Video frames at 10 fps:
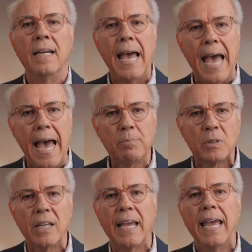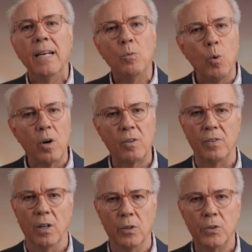apps, and
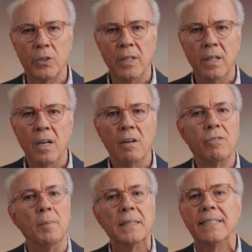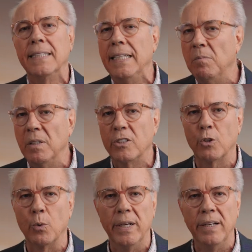workflows from a seamless
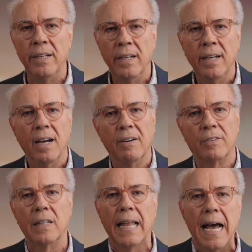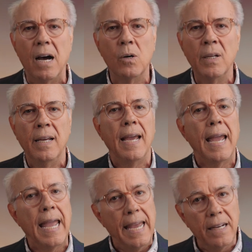grid of cloud
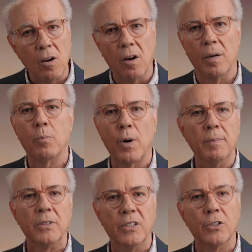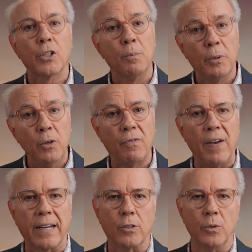and on-premises compute
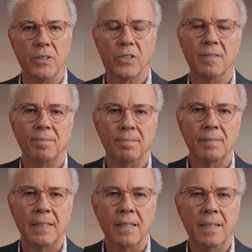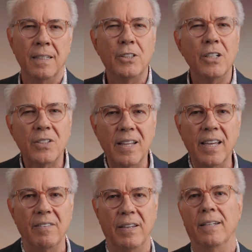factories. Just
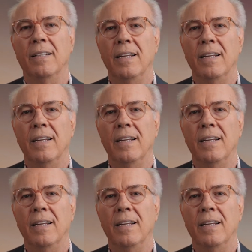think of it,